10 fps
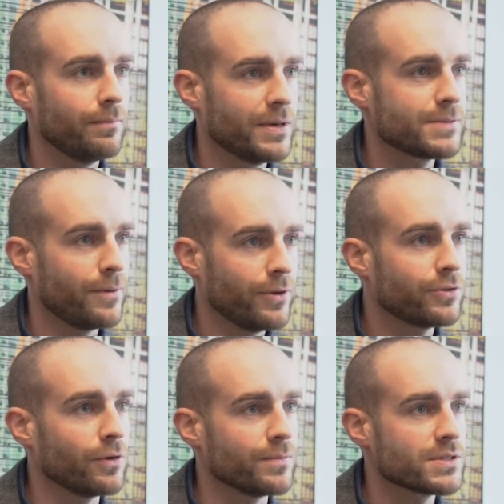based upon their
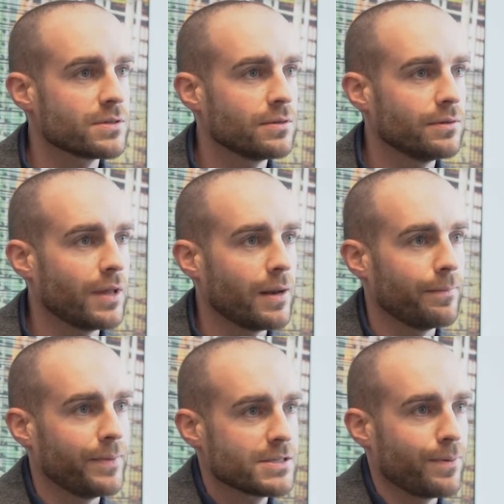terms,
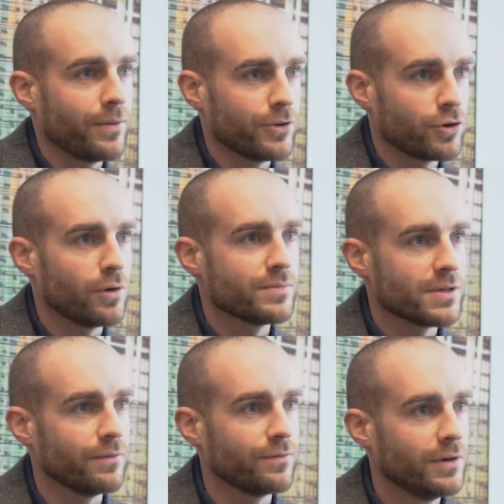not based upon the terms
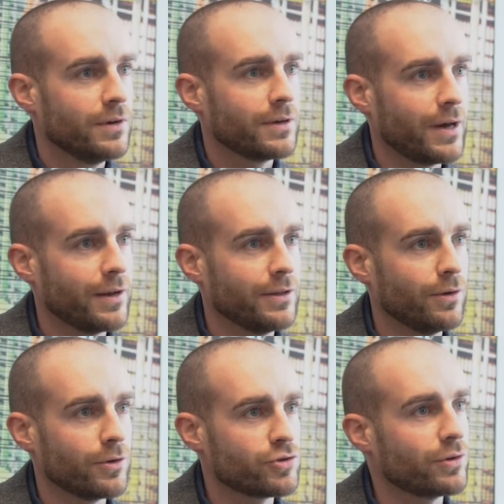of kind of,
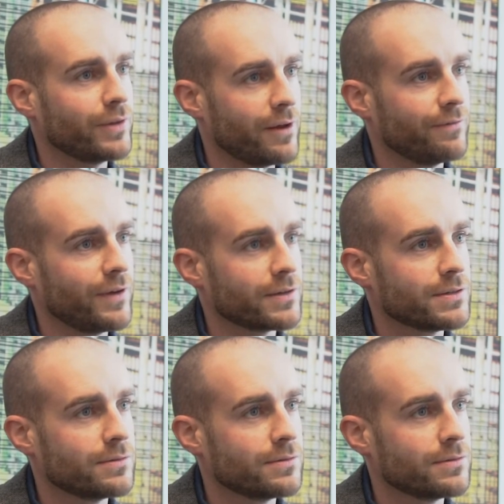a trickle-down effect.